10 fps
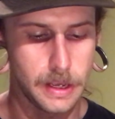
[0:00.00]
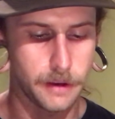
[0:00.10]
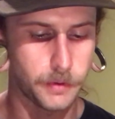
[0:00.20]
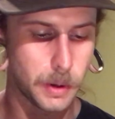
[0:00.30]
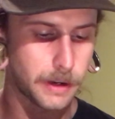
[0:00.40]

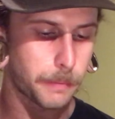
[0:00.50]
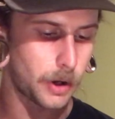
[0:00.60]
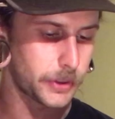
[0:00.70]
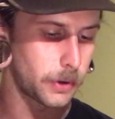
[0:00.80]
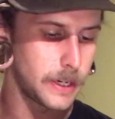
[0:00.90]
If you end up
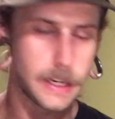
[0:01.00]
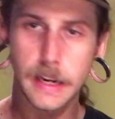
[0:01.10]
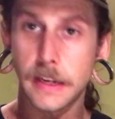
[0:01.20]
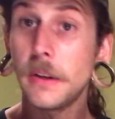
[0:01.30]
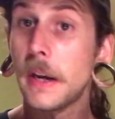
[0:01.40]
altering it
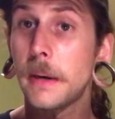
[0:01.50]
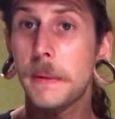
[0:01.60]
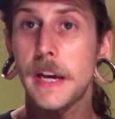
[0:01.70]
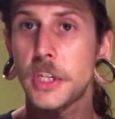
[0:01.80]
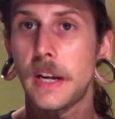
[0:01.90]
and you end up
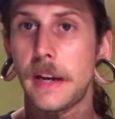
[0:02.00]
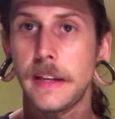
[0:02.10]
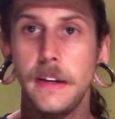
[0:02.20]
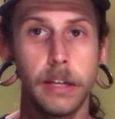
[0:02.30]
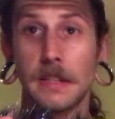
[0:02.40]
catching on
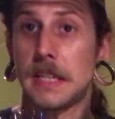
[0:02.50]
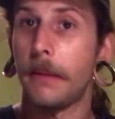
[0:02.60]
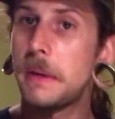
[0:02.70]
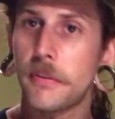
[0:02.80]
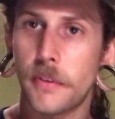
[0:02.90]
it,
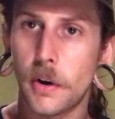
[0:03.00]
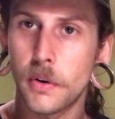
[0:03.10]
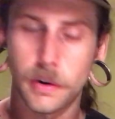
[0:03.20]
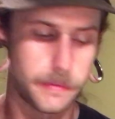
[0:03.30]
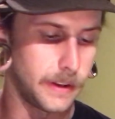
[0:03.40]
send me a
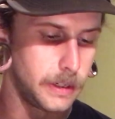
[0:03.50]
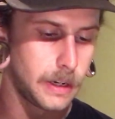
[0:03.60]
photo of it.